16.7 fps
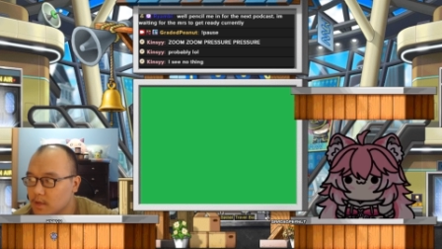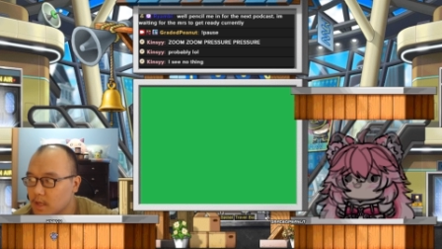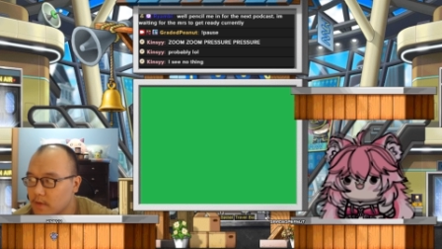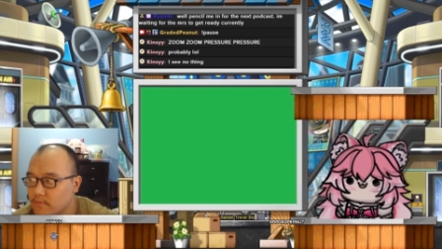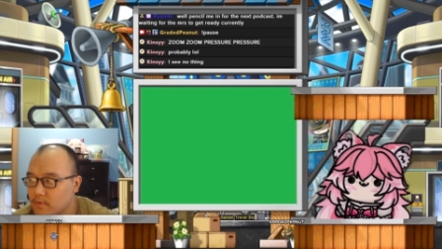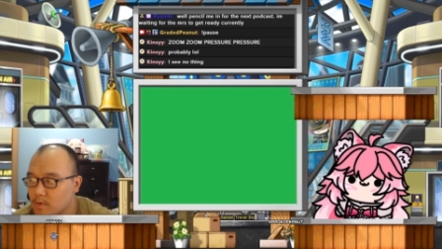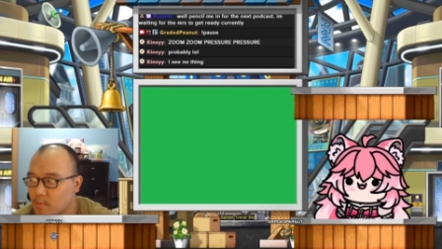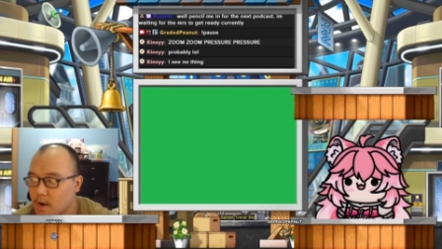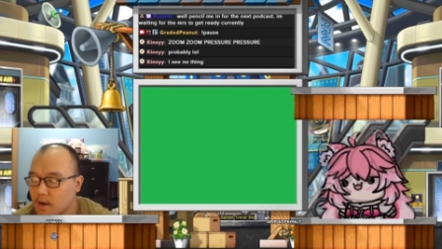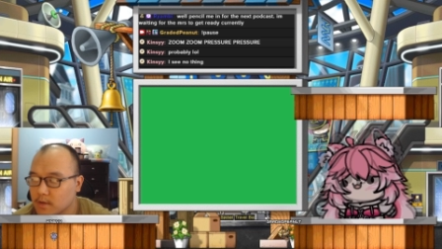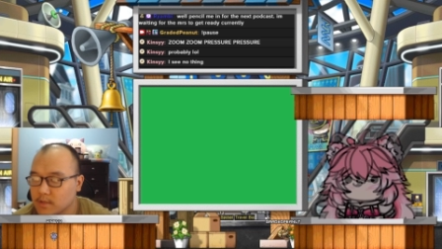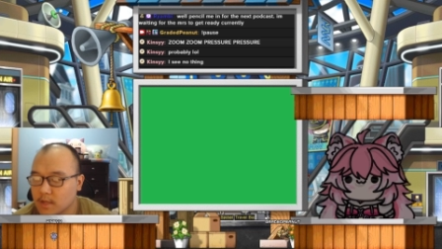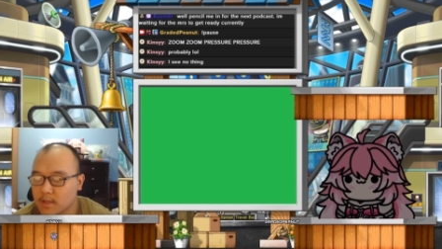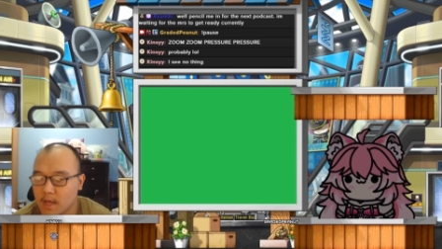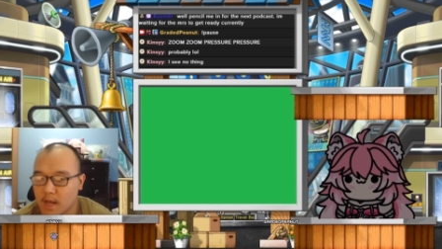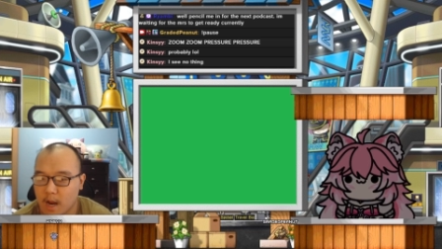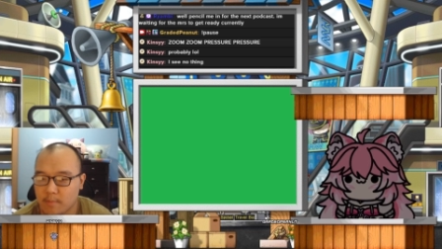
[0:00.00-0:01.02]
If you want to
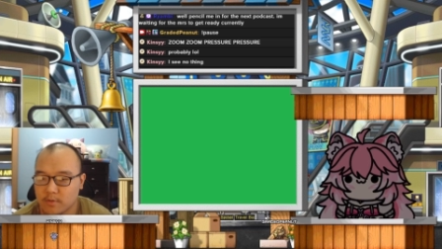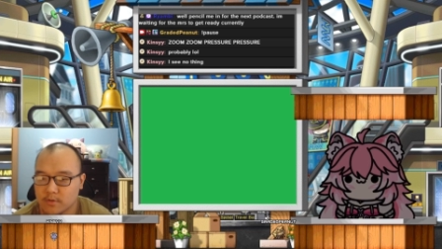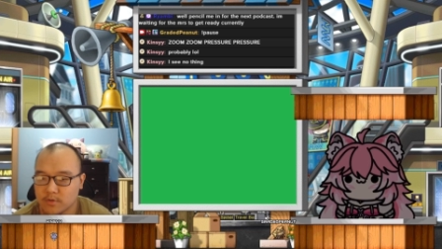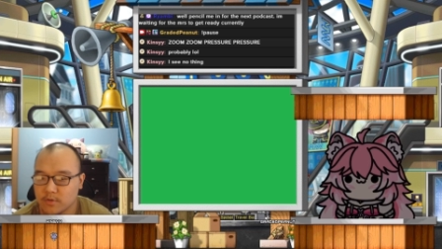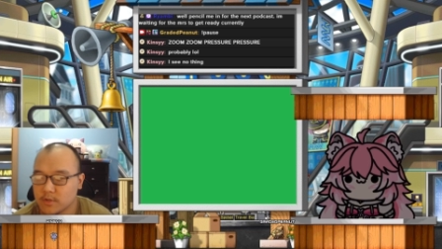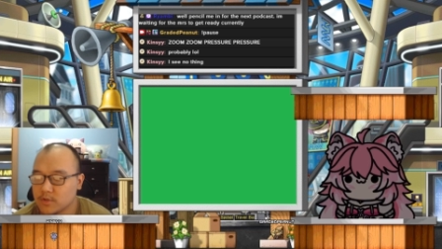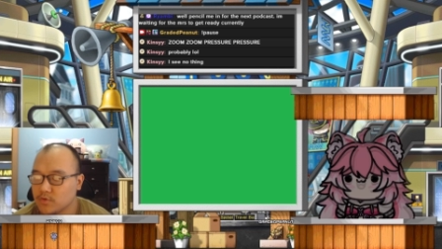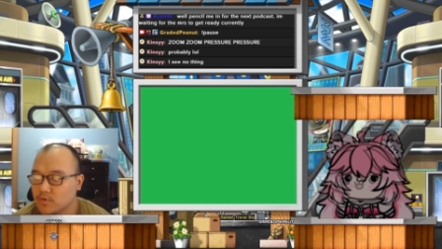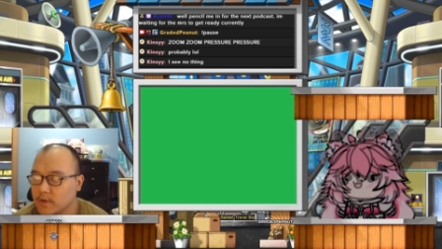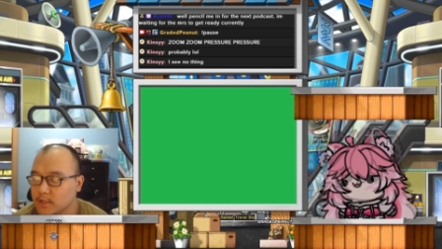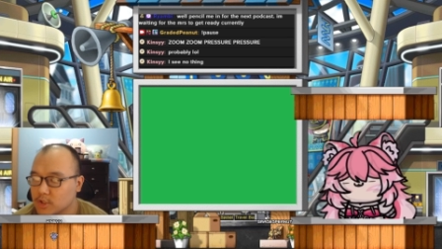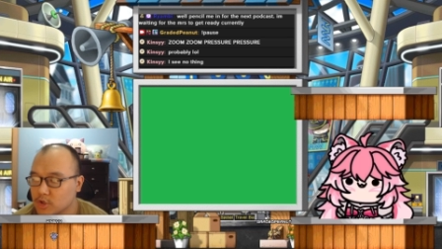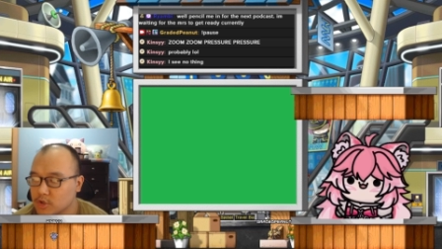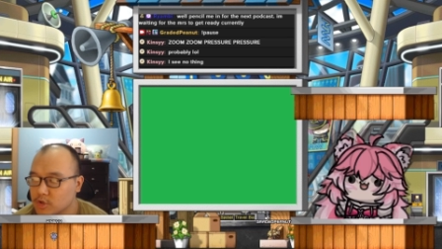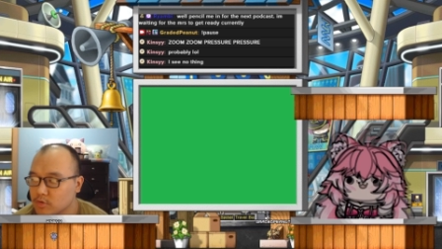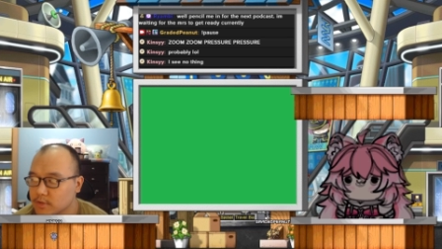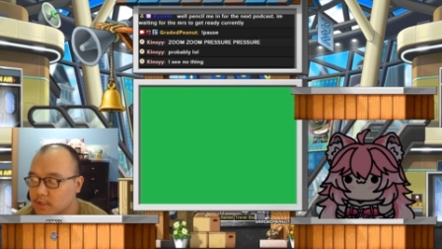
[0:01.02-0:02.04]
take that opportunity to
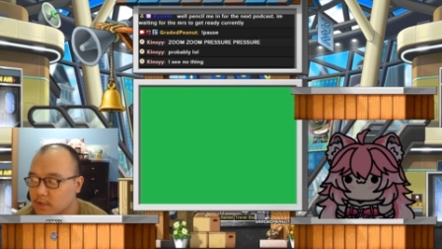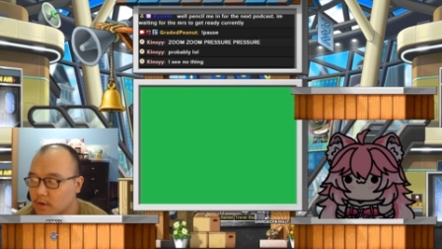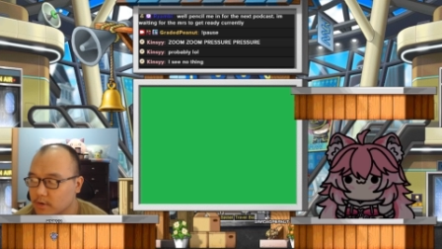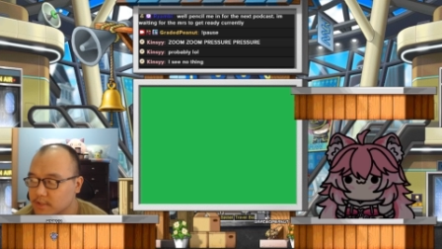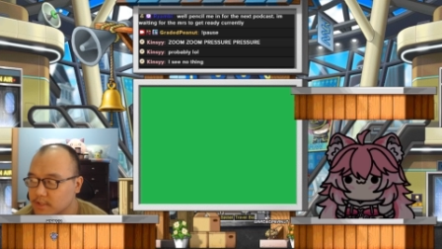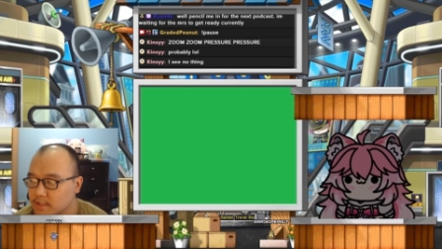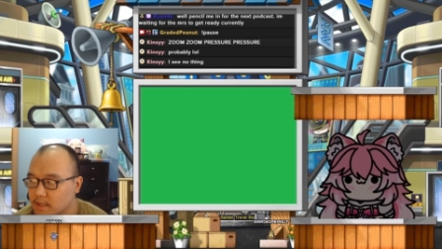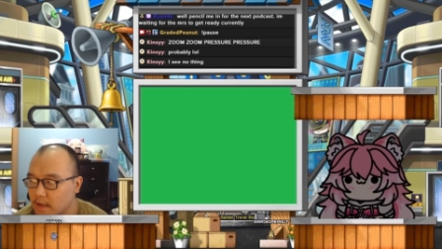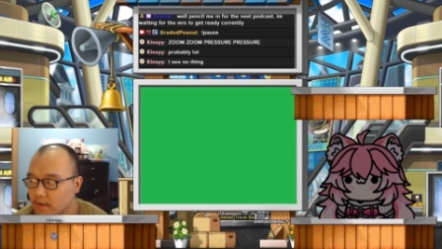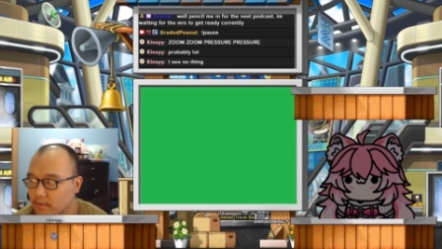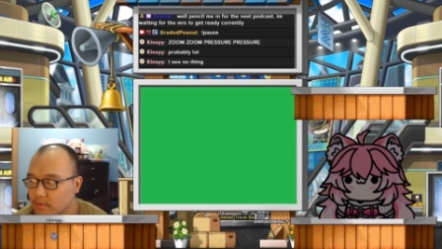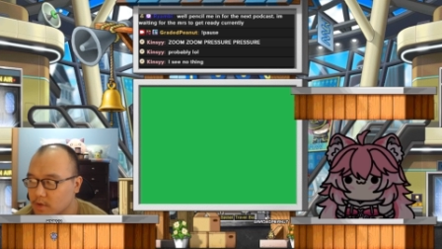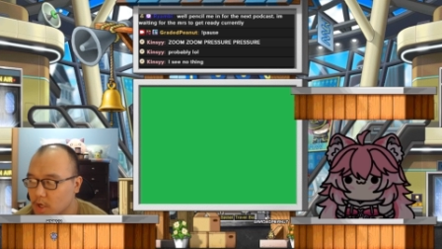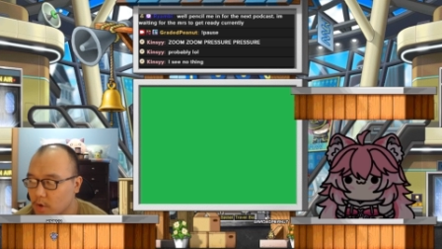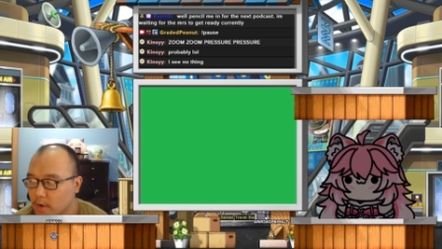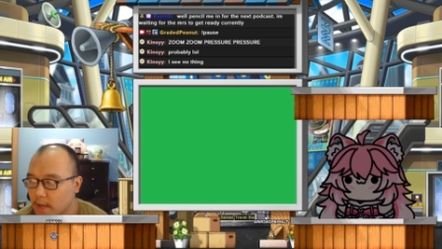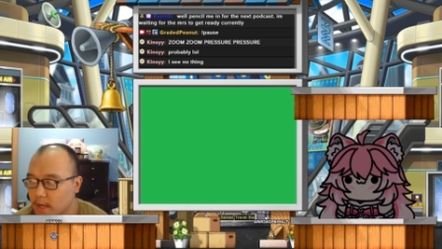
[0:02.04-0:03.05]
introduce yourself,
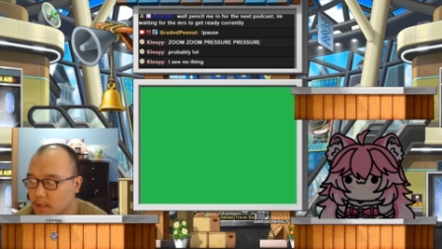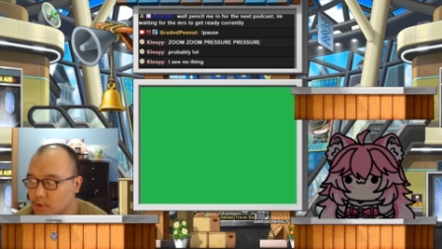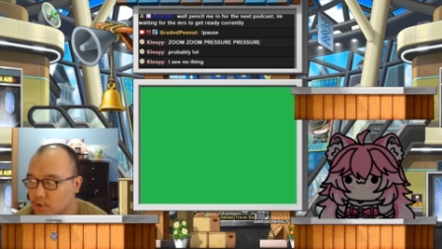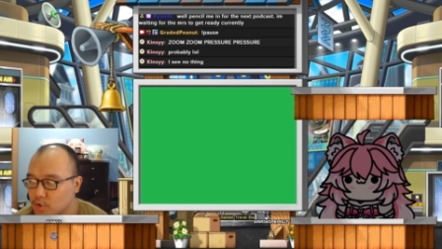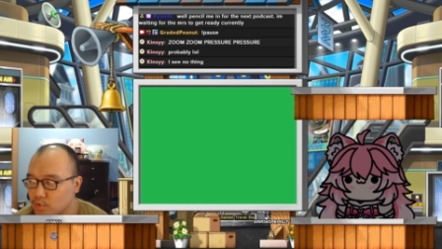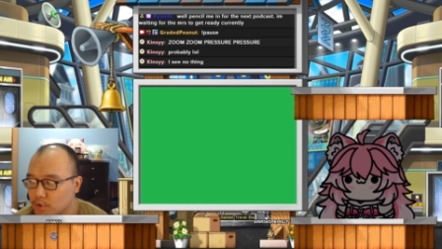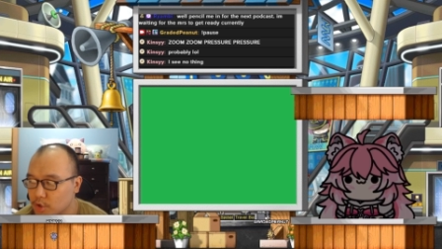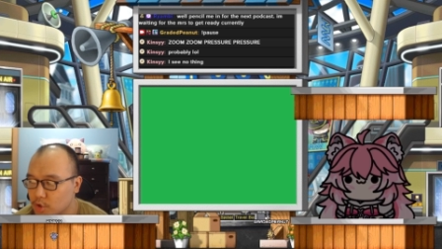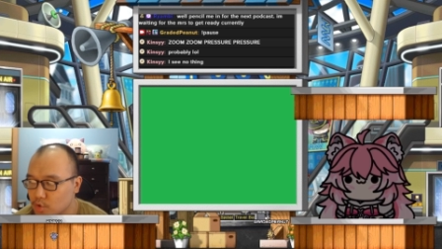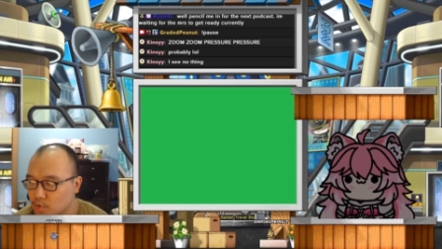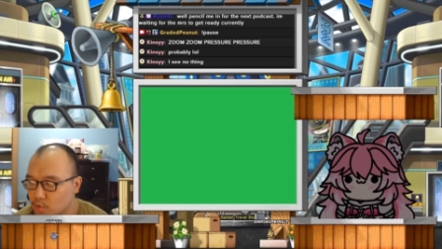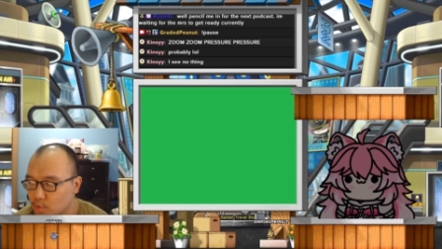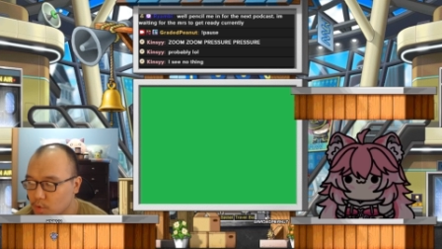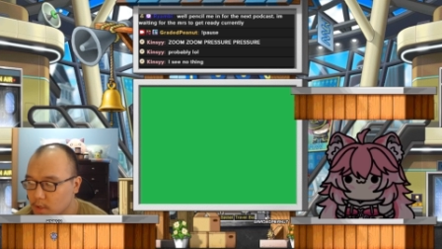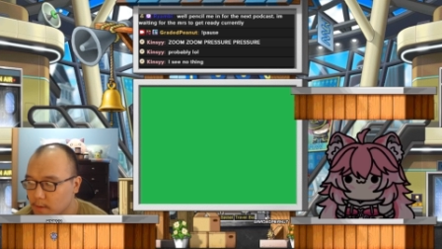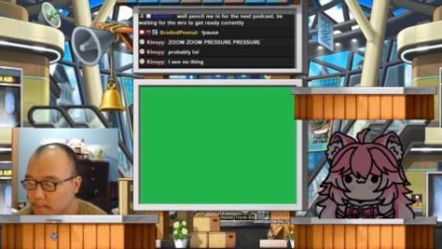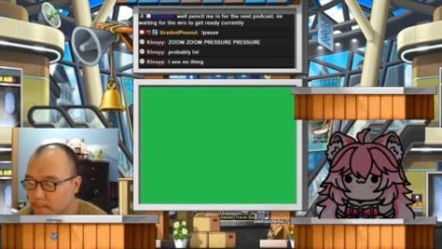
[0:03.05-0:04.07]
go ahead and do.